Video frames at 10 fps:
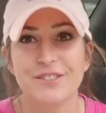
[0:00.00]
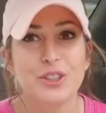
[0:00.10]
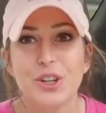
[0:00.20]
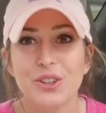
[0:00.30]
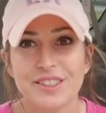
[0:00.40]
If
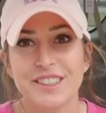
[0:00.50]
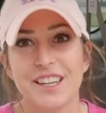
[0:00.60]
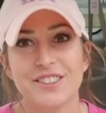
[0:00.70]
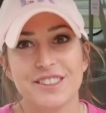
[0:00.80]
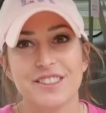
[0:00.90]
you go to
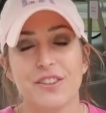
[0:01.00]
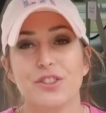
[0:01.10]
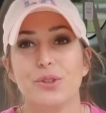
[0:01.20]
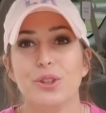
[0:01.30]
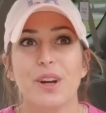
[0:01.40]
sales and stuff
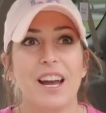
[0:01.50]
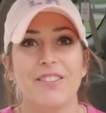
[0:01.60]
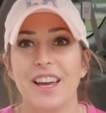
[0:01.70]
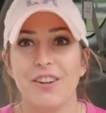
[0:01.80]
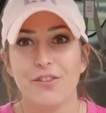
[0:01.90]
too, you
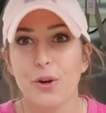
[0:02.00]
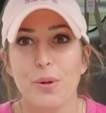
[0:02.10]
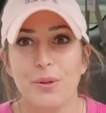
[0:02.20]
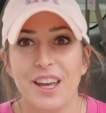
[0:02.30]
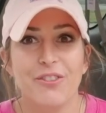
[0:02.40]
have that
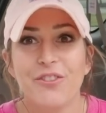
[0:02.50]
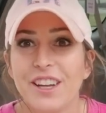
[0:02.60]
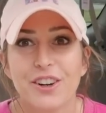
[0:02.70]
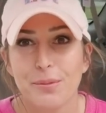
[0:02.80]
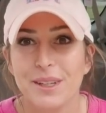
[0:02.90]
FOMO, that
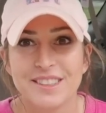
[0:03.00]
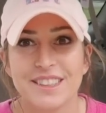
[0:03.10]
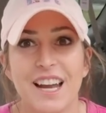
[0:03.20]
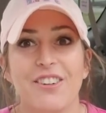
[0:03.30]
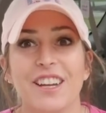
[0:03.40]
fear of
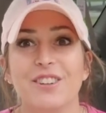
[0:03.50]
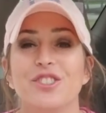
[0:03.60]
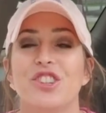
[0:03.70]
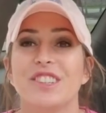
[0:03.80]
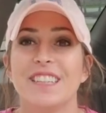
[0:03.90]
missing out. And it
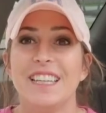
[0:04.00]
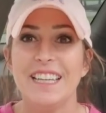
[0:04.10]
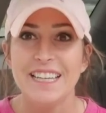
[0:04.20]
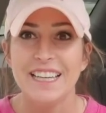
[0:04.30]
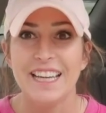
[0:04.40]
was just
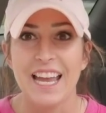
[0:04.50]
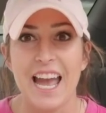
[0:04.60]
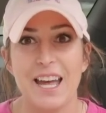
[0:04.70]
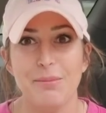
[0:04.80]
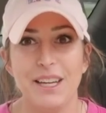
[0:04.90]
eating
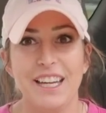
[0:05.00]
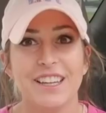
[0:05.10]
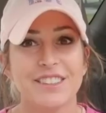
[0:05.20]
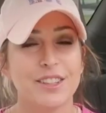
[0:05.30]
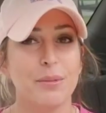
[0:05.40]
at me.
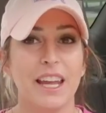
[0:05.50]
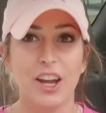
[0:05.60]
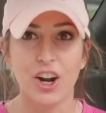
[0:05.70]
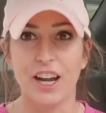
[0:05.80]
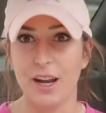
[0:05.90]
So I'm
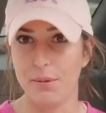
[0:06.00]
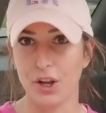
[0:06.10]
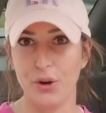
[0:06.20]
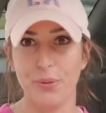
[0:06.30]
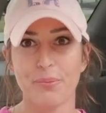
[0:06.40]
like, all right, I'm
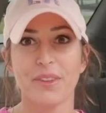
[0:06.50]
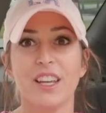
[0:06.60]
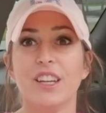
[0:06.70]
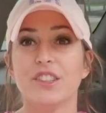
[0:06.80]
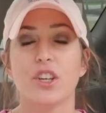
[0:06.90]
gonna go.
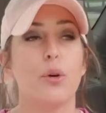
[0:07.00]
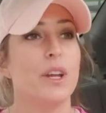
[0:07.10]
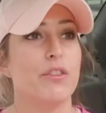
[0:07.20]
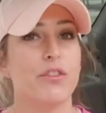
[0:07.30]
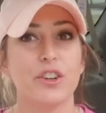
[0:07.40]
So I
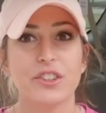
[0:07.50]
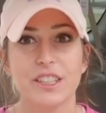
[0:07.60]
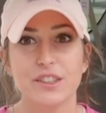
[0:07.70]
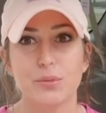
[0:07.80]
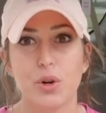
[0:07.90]
went first
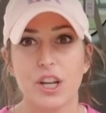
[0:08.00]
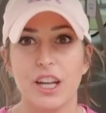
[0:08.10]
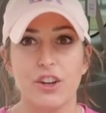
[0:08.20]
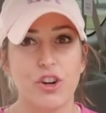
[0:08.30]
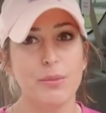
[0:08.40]
thing this morning.
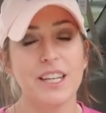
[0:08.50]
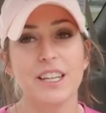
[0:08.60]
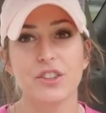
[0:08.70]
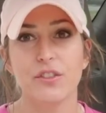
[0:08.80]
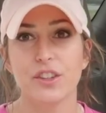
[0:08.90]
I dropped the
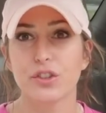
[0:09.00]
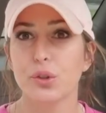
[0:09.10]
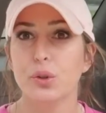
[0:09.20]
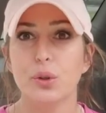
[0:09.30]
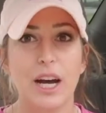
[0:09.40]
kids off at school.